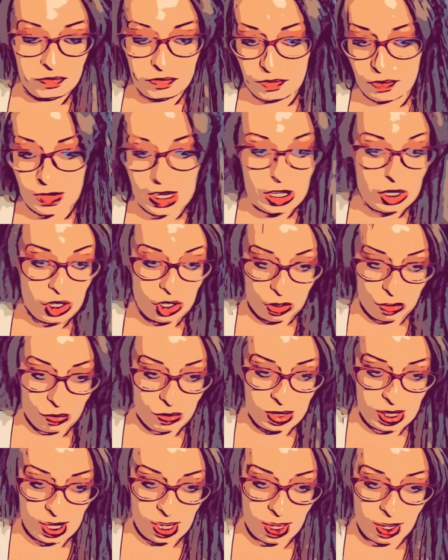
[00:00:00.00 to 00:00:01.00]

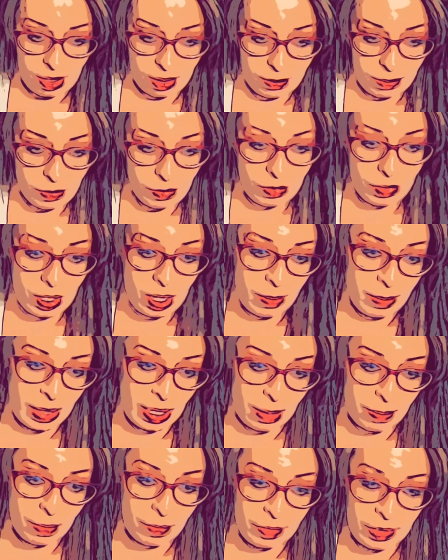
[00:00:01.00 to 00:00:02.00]
issues coming
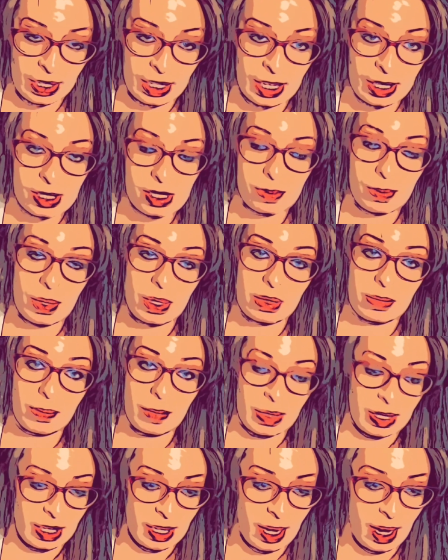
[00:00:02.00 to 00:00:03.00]
up over the next month
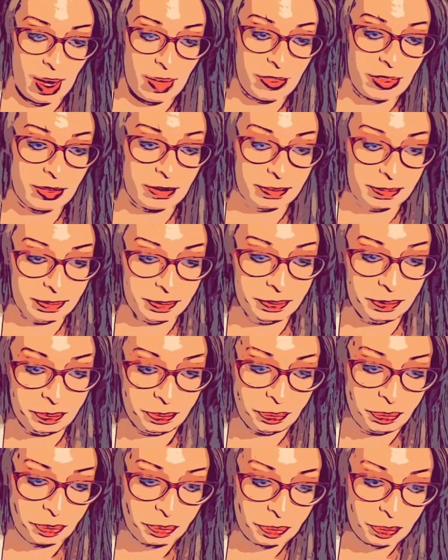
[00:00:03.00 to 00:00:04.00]
and a half.
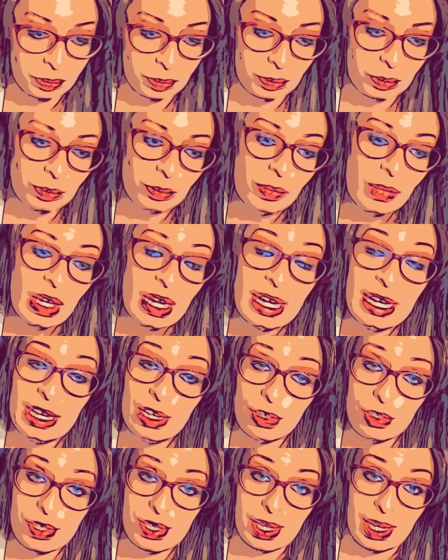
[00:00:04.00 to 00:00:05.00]

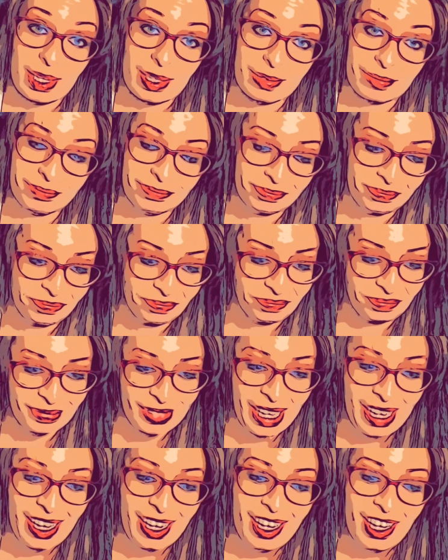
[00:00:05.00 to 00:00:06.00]
Hearsay.
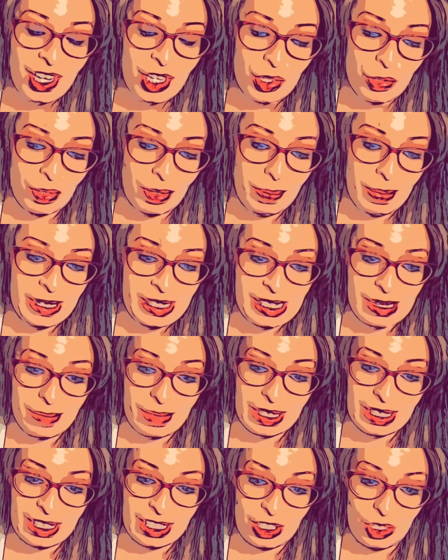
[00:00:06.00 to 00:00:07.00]
To repeat
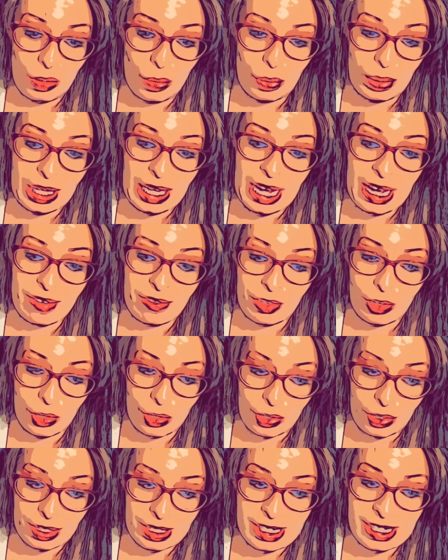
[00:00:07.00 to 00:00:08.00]
something that you only have
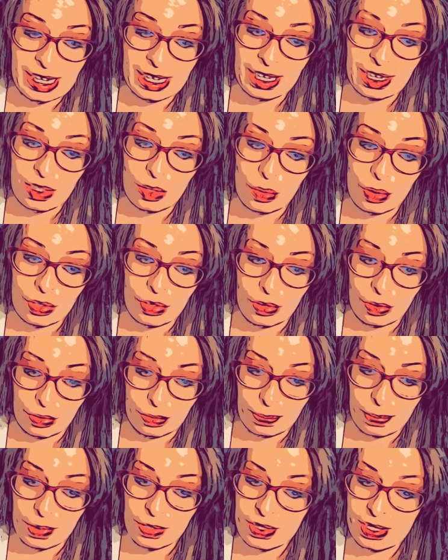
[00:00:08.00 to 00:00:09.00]
heard second or
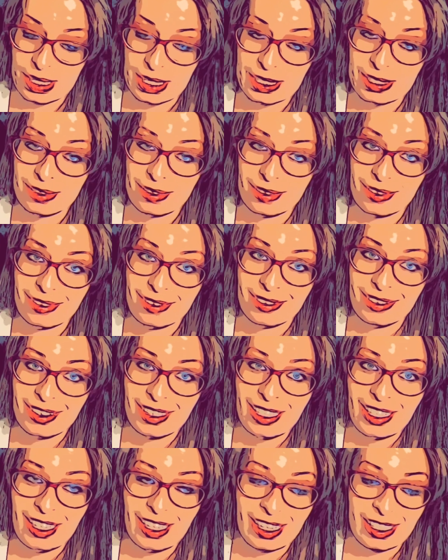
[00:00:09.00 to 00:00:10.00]
third person.
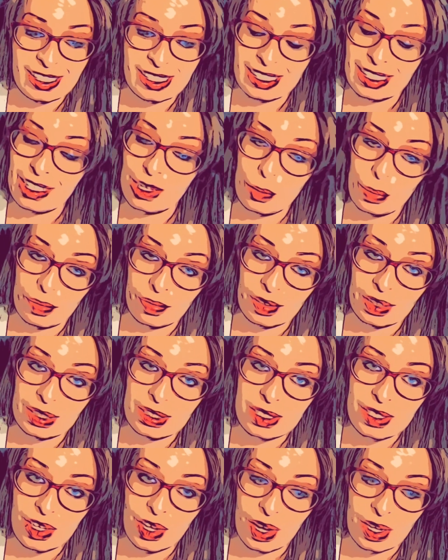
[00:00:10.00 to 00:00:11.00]
It's the equivalent
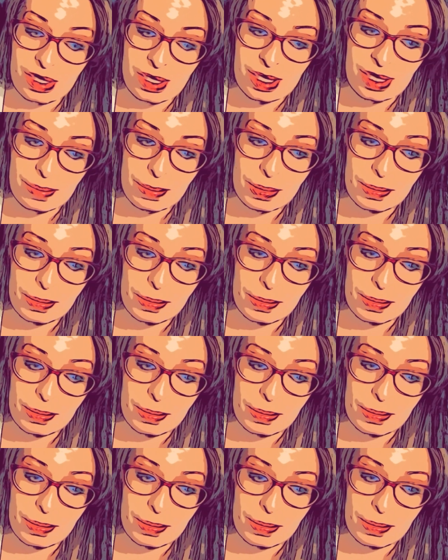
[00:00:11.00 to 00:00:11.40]
to gossip.